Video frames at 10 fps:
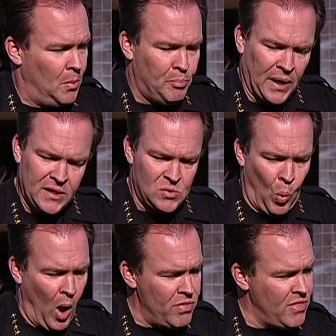but it's
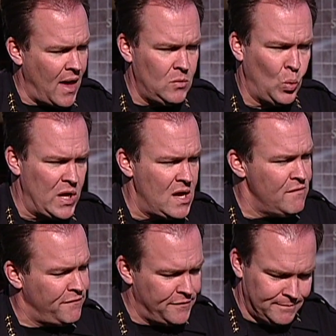one that
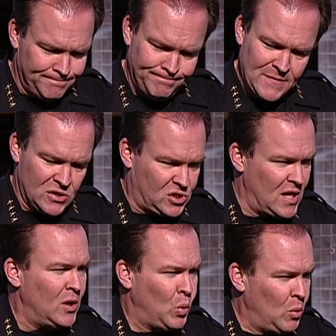we've
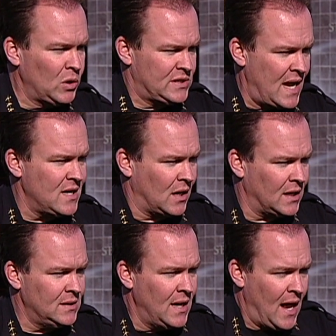said we will take on,